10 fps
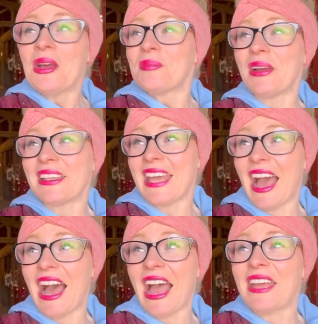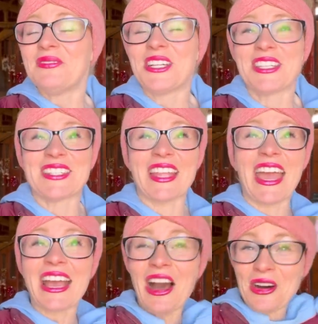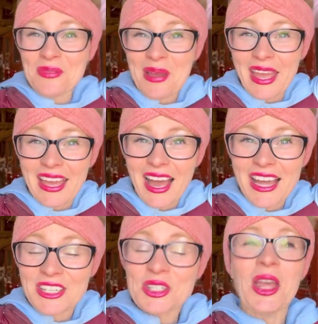But yeah, I'm just oh